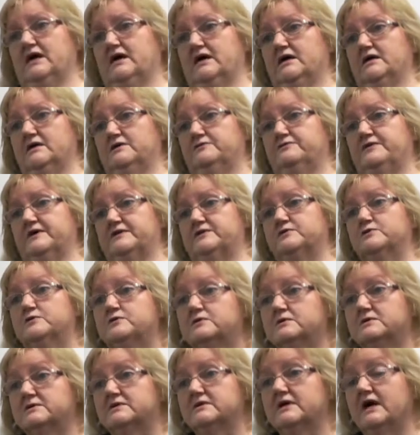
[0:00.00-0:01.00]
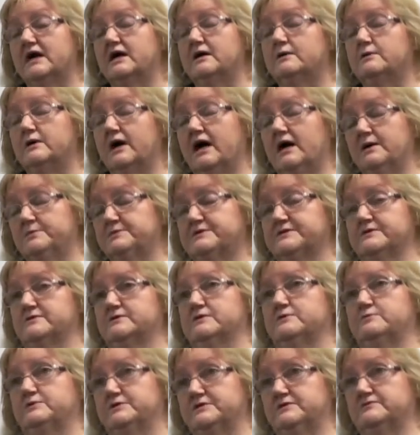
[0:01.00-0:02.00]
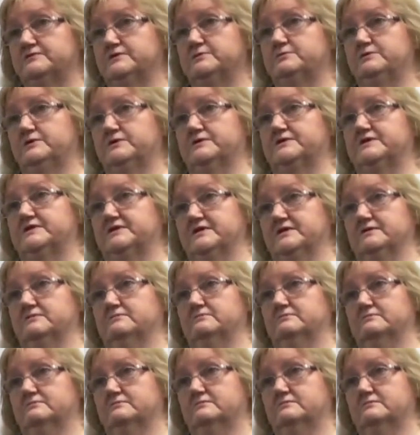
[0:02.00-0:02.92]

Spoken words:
if I'd known, I absolutely would have reported it.